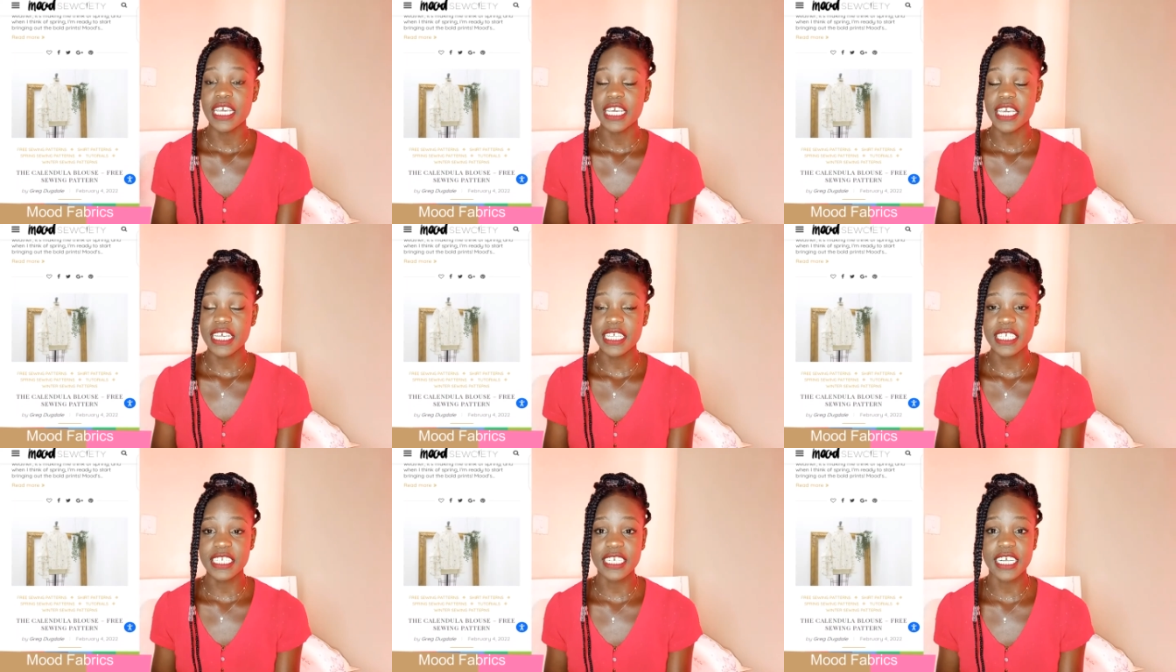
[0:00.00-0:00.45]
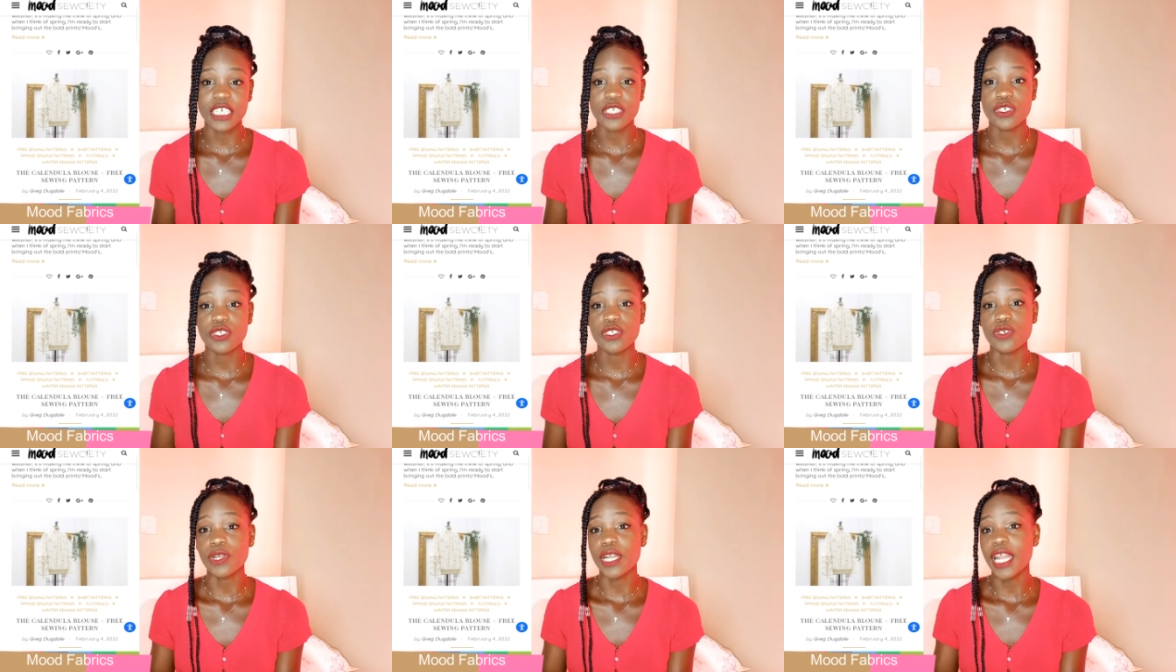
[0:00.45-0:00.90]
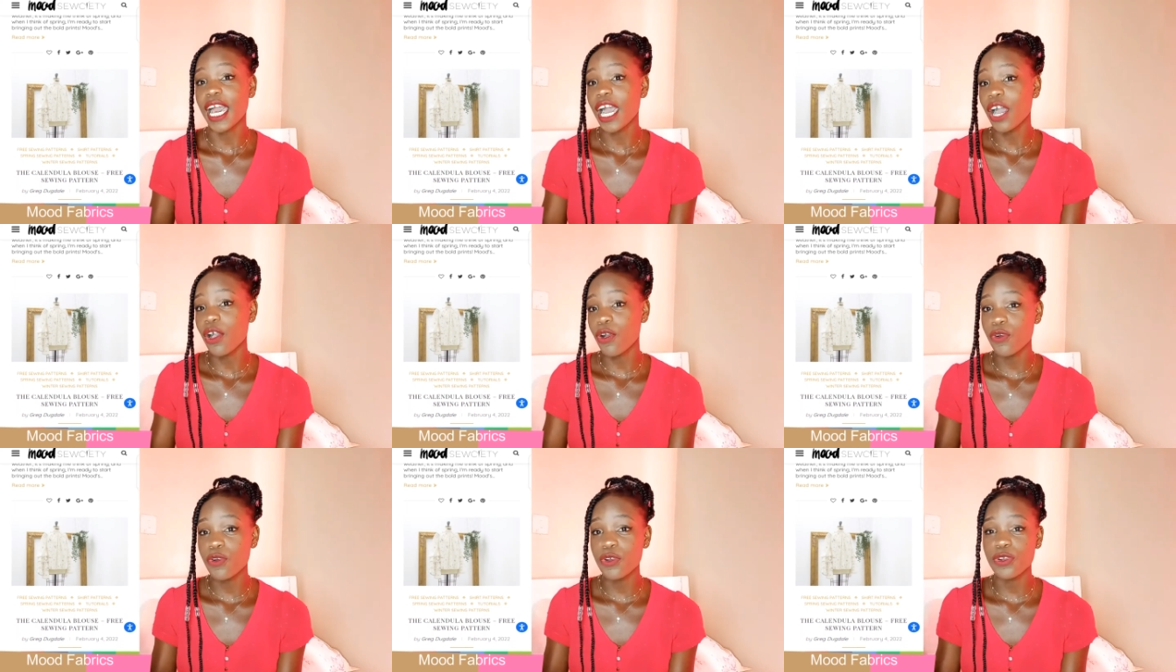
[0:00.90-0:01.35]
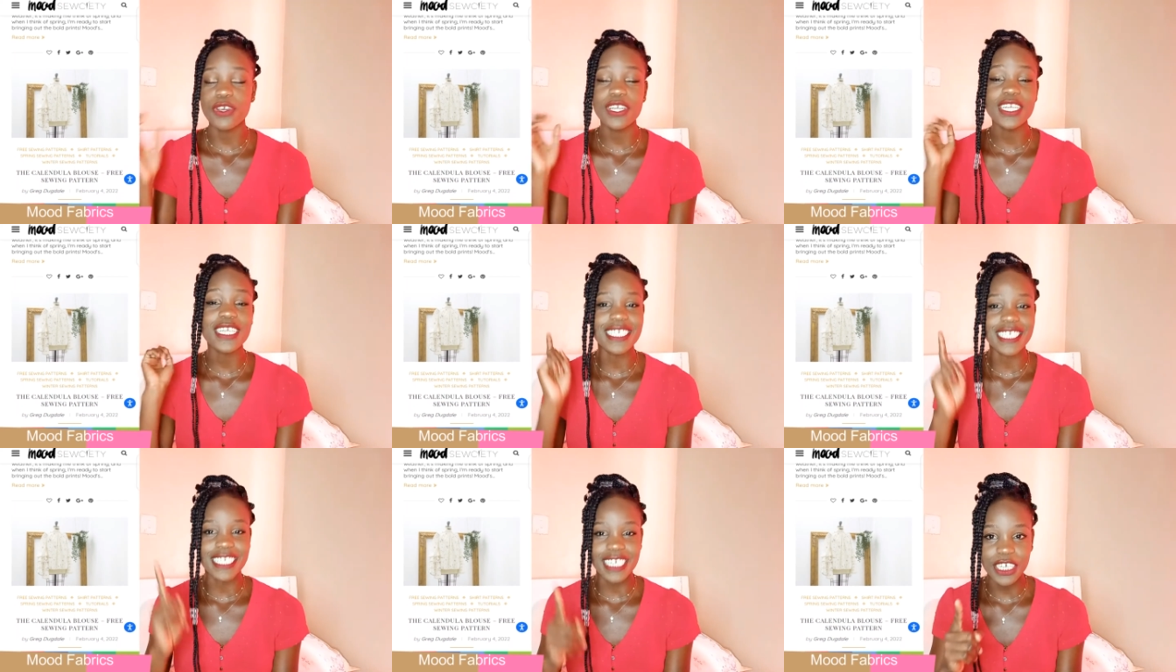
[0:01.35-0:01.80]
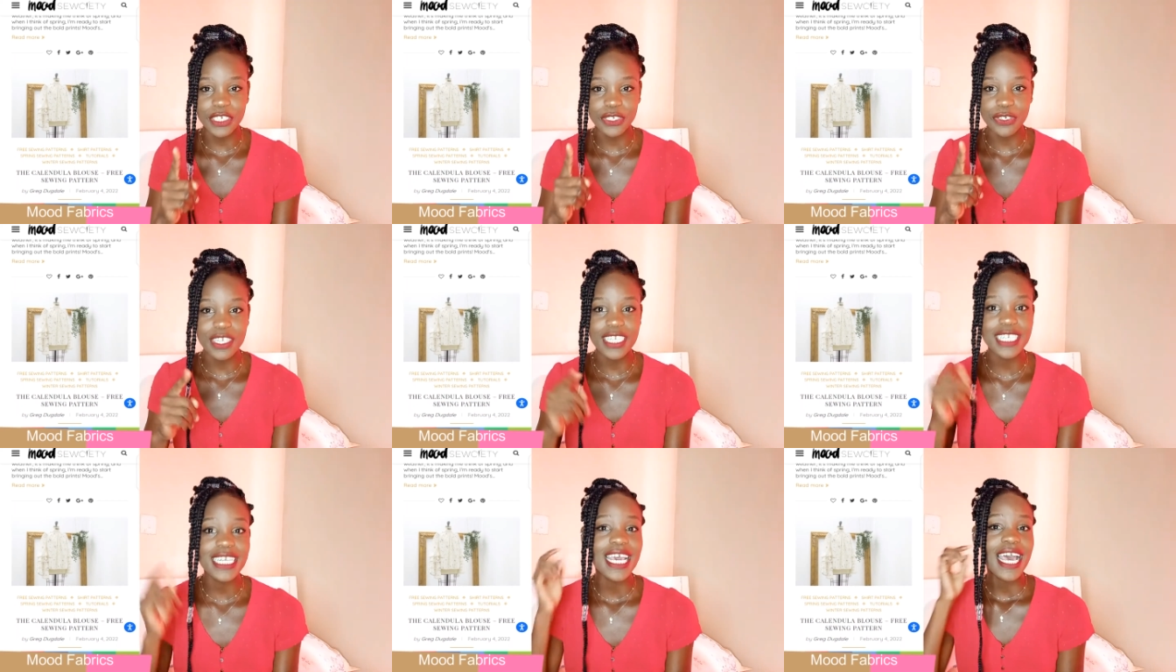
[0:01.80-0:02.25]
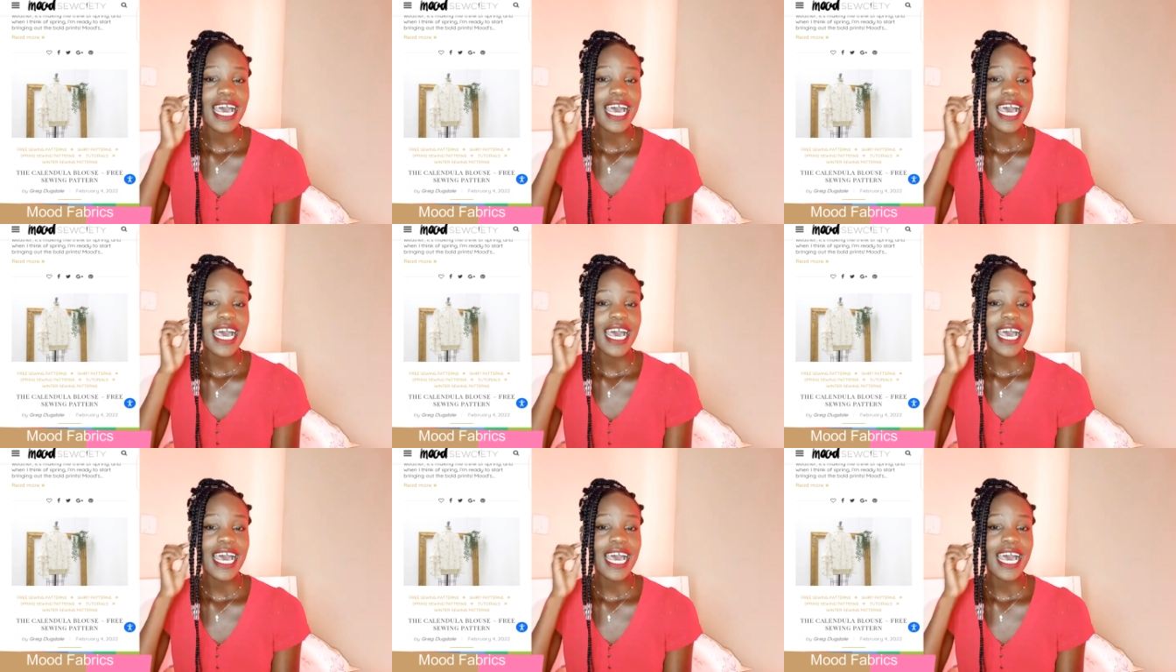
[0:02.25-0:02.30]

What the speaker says: instructions on how, not instruction,